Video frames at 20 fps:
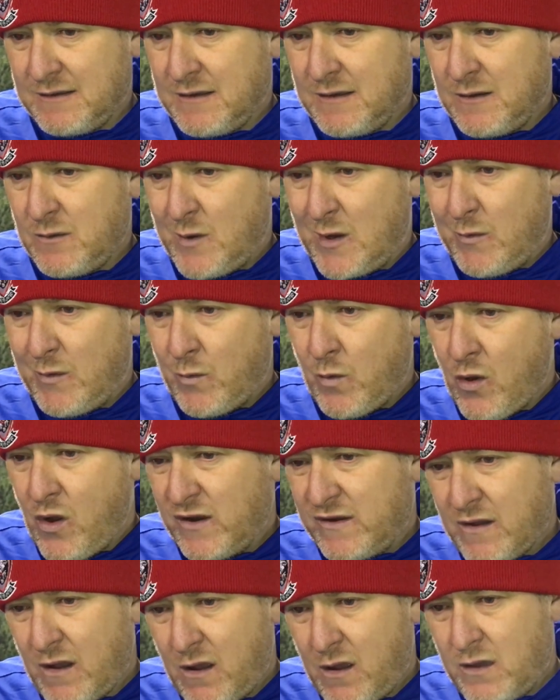The way we
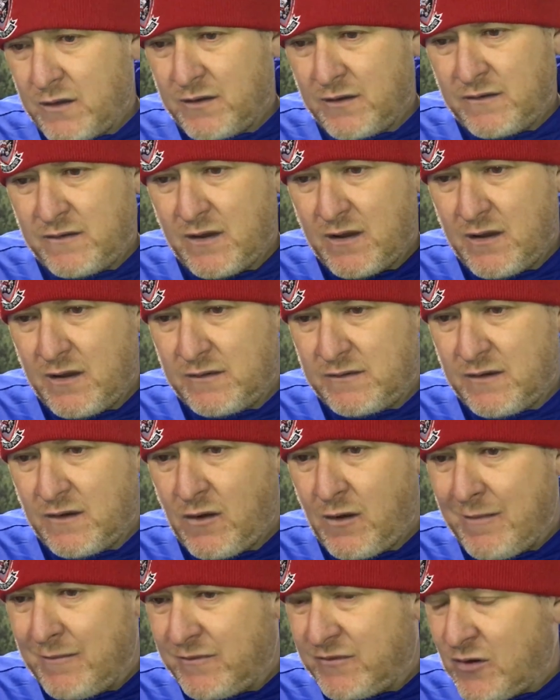worked hard and to
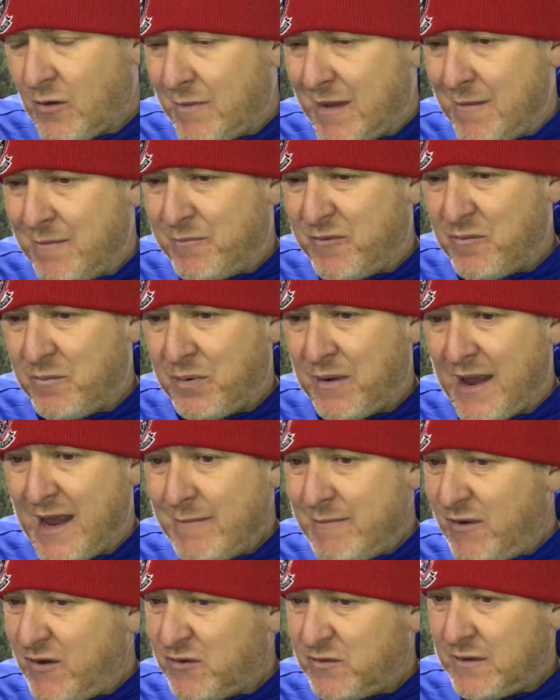not stop them from
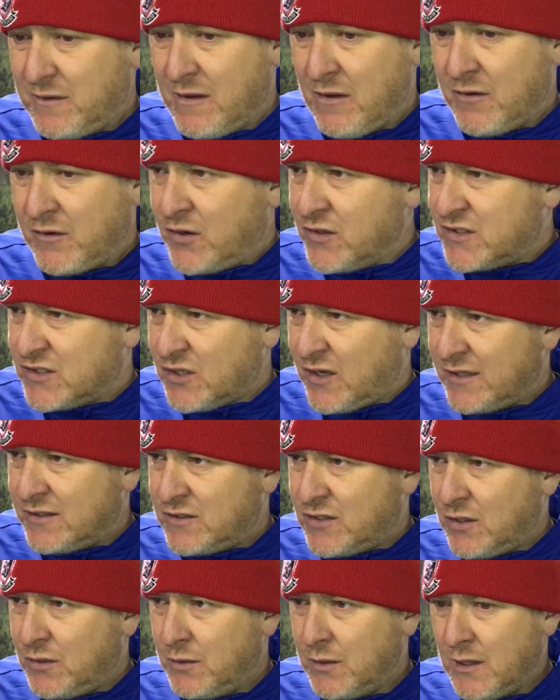playing, because they're a good side
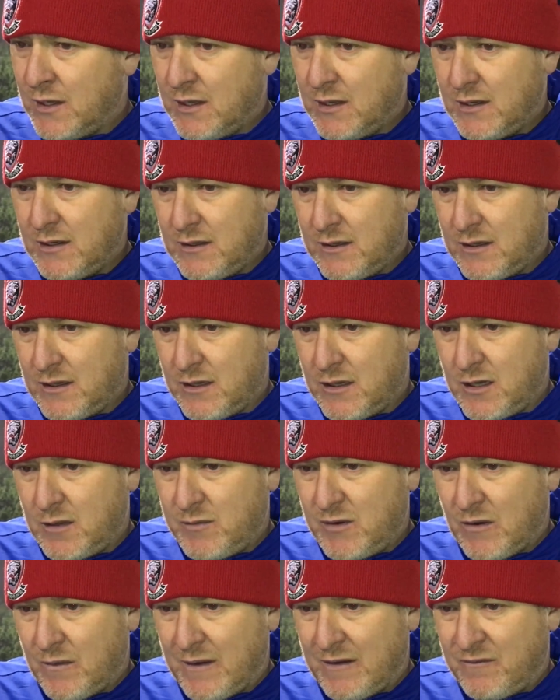too.
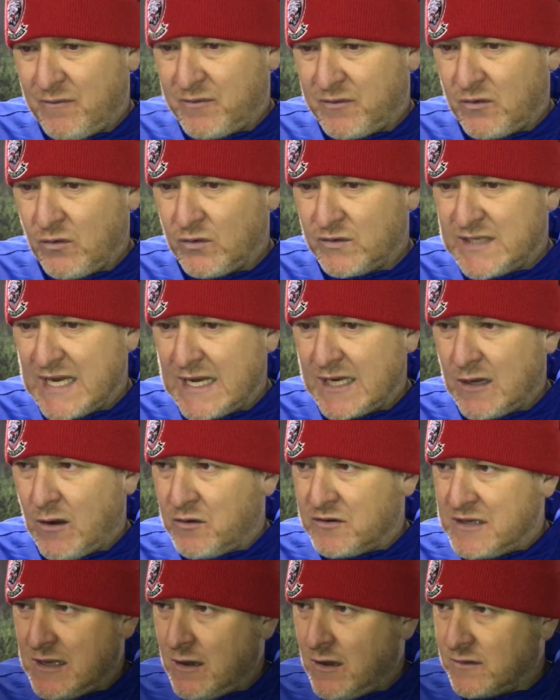They've scored 10
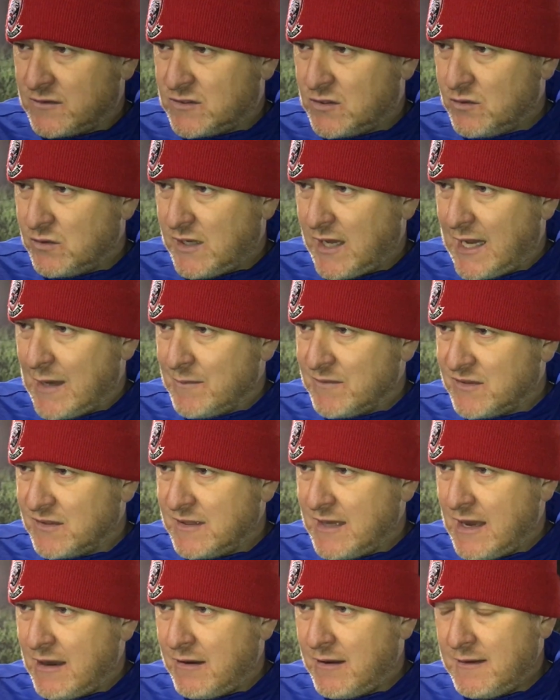goals in their last 2 games,
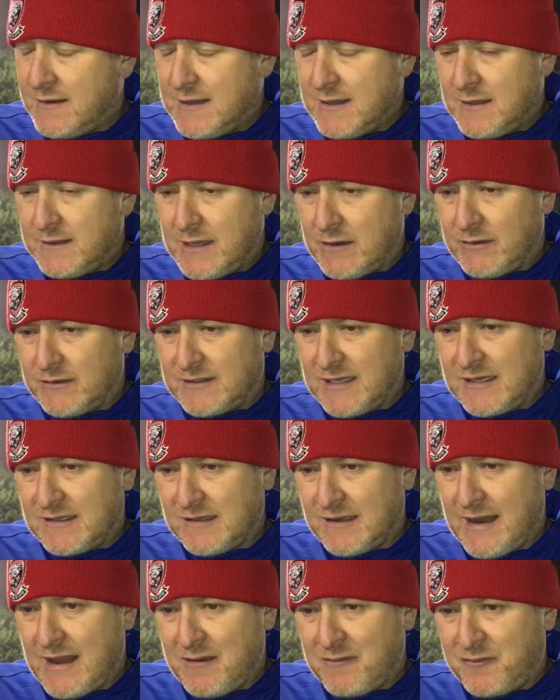and they're a
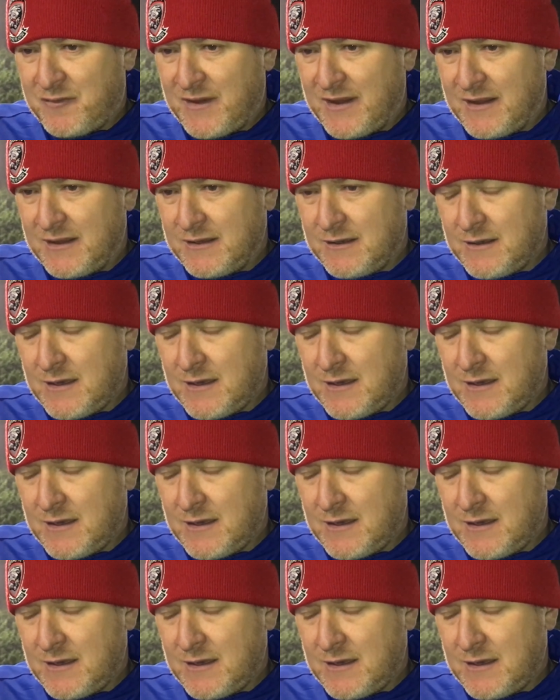decent outfit.